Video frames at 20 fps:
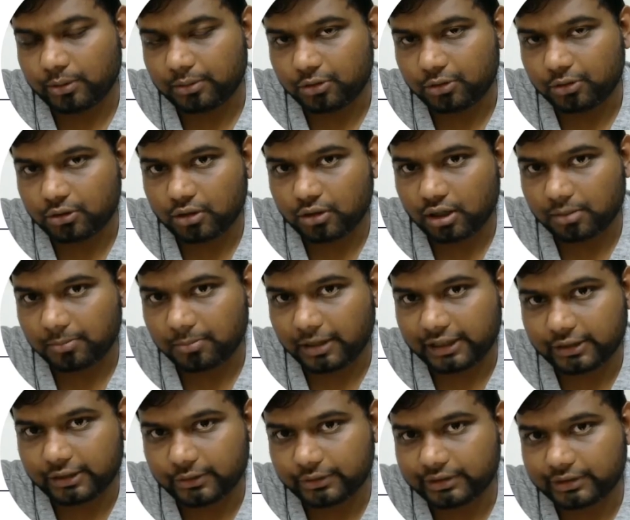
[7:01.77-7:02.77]

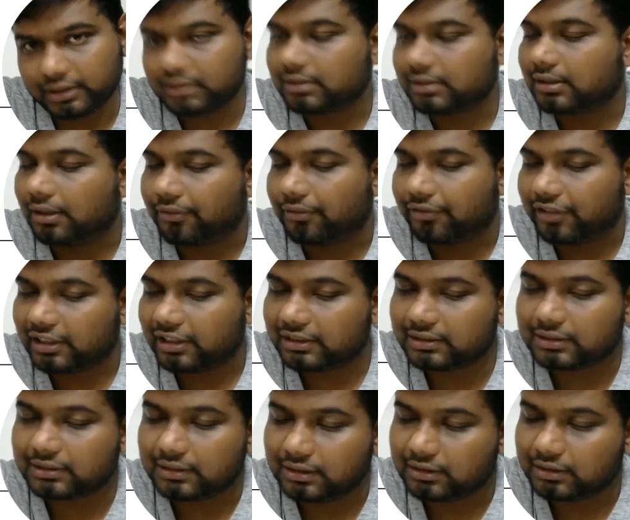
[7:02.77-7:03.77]
mucormycosis, the
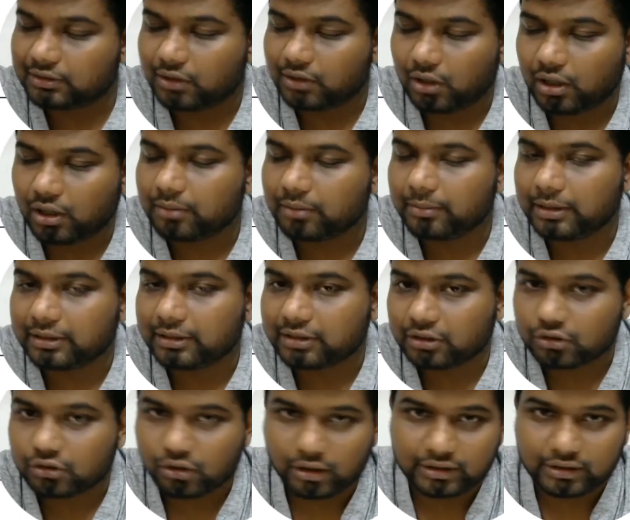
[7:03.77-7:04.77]
FES is always a
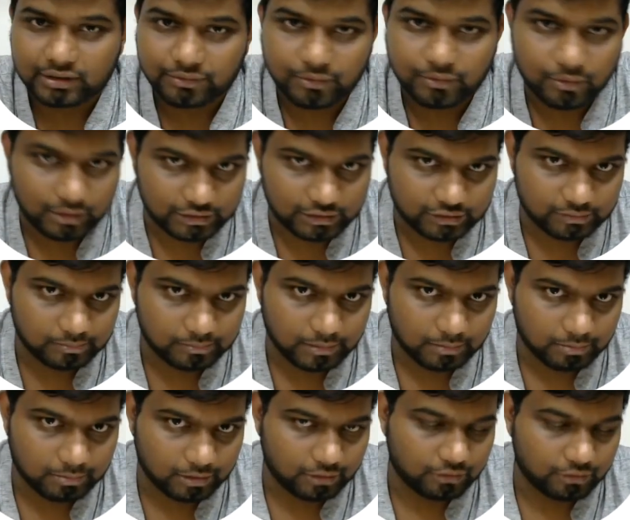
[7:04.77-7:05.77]
choice of question,
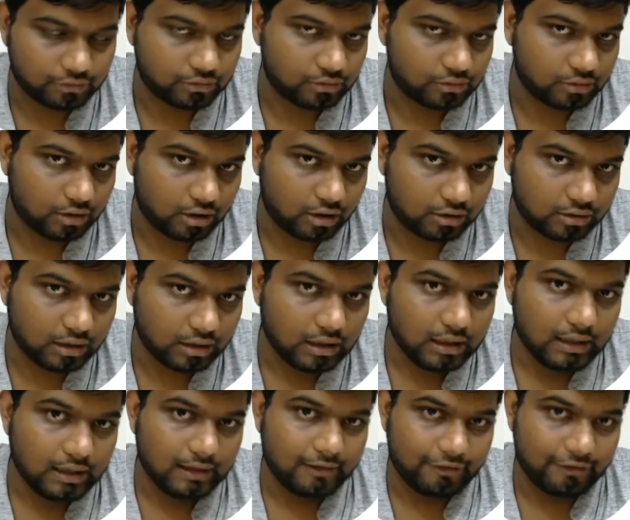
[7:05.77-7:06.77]
people. You should not
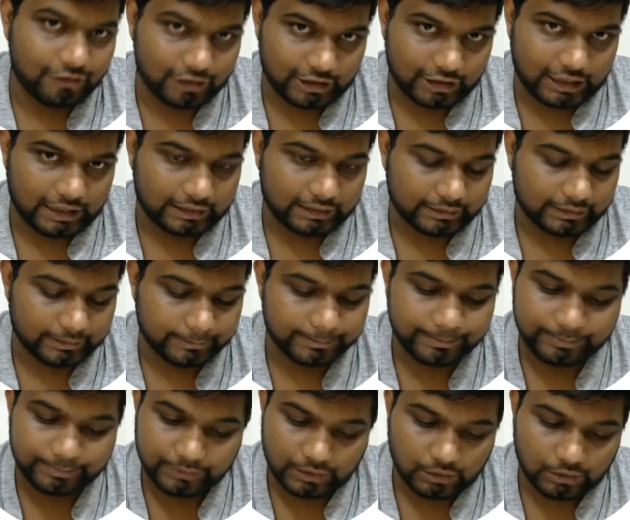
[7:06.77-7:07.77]
forget it,
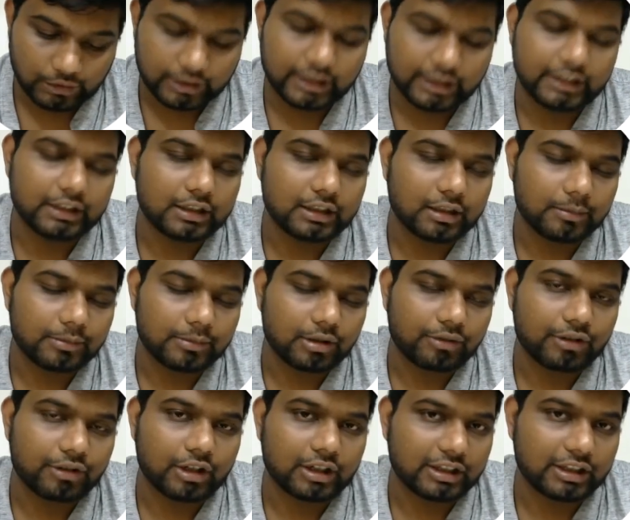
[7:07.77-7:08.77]
okay, in terms
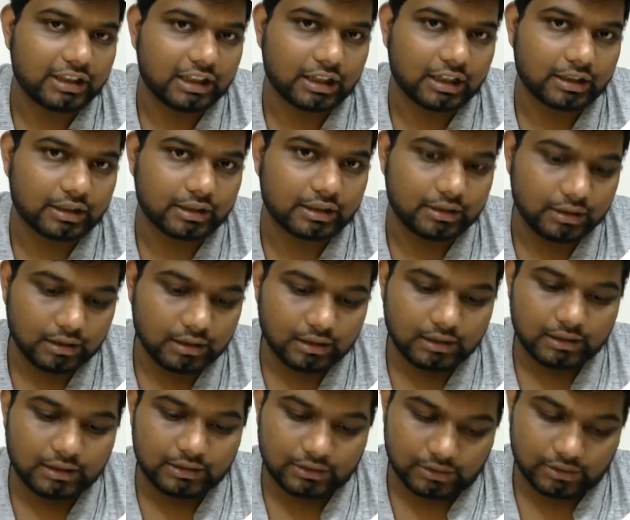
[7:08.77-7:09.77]
of your ENT.
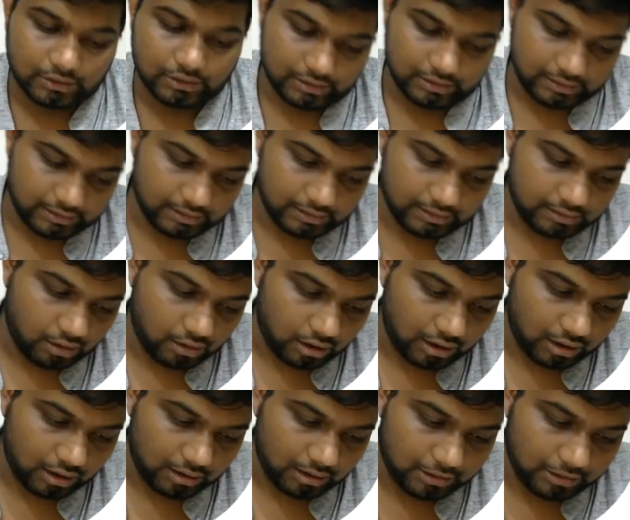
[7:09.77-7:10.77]
So this is
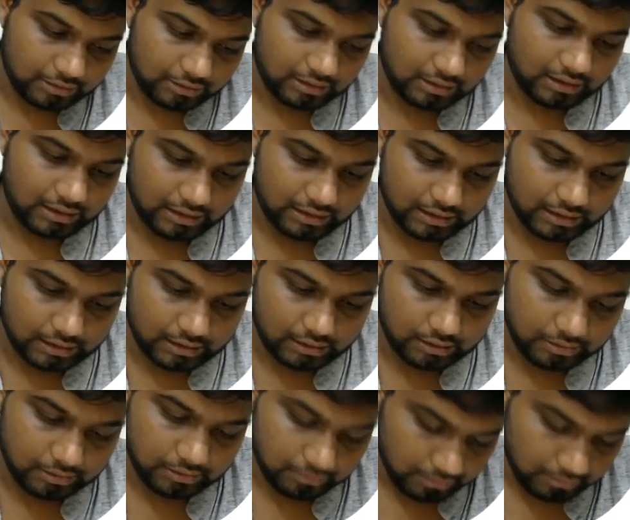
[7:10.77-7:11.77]
all about the
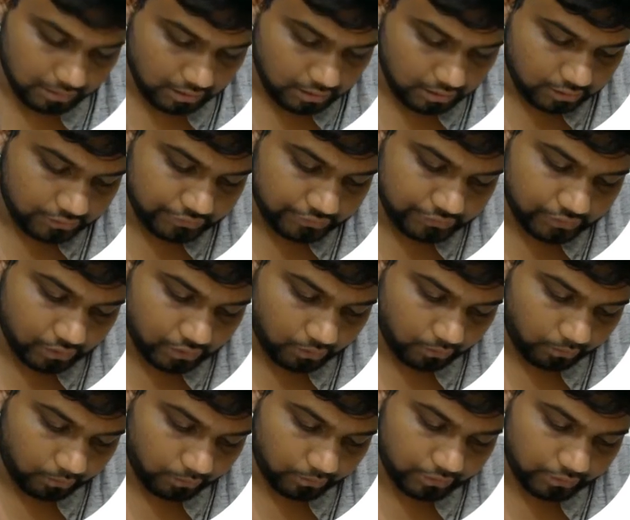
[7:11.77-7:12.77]
ENT.
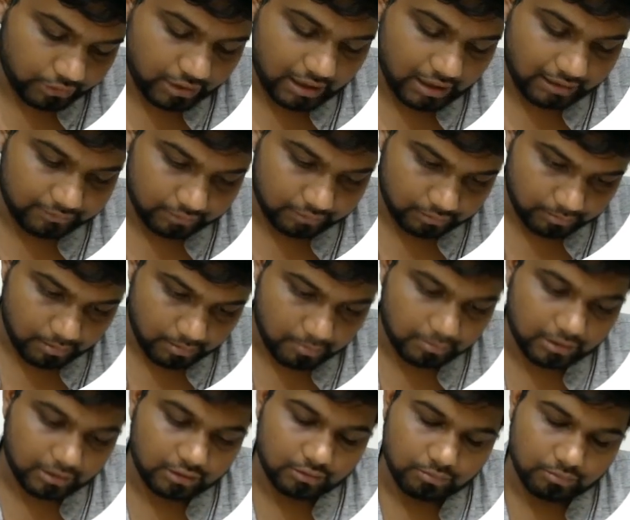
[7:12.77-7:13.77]
So you have to
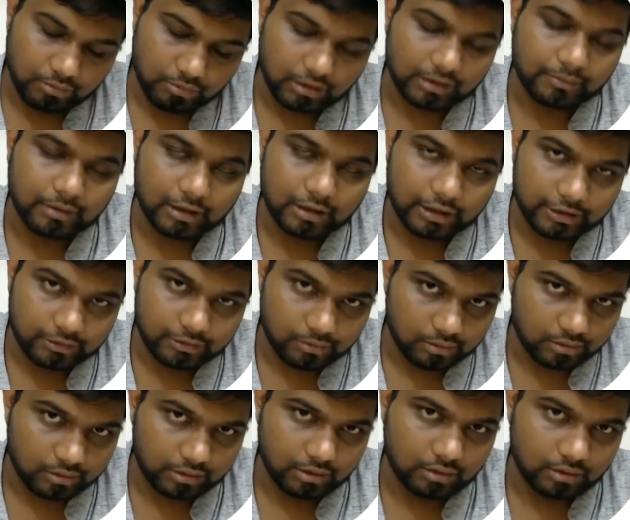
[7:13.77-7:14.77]
remember whatever I
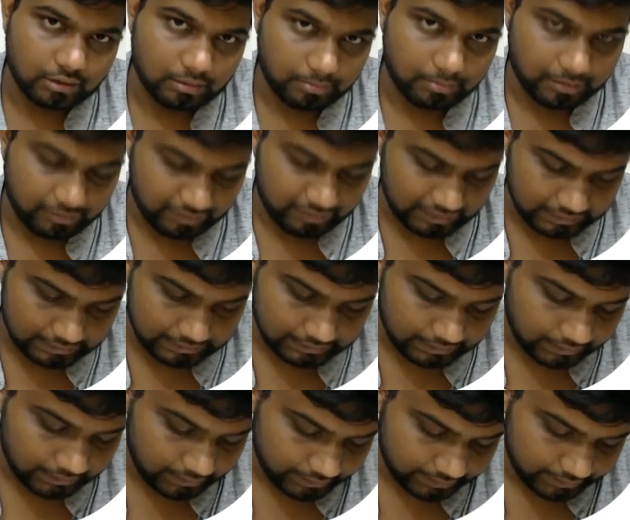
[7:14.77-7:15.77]
told you in the previous
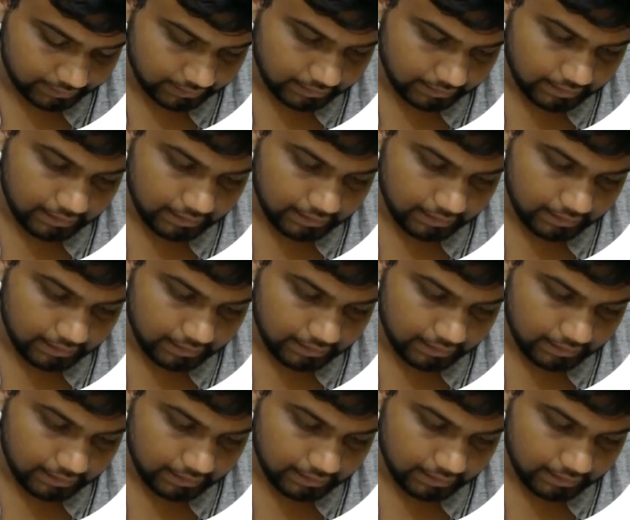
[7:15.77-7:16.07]
slides,